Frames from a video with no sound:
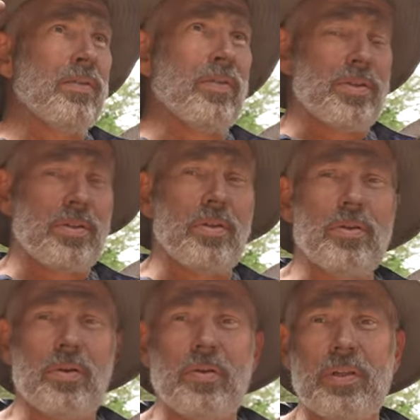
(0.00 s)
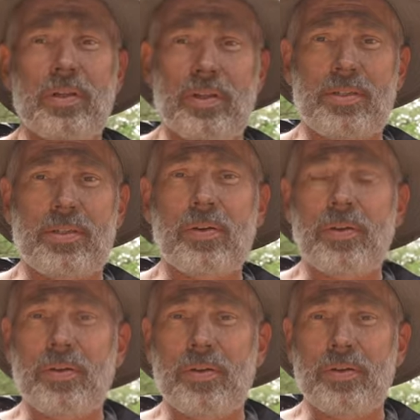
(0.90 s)
for snow load on the
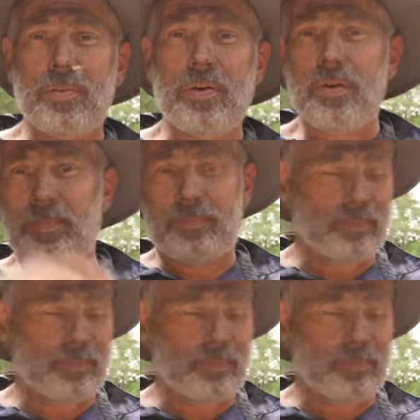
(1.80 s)
exterior as well.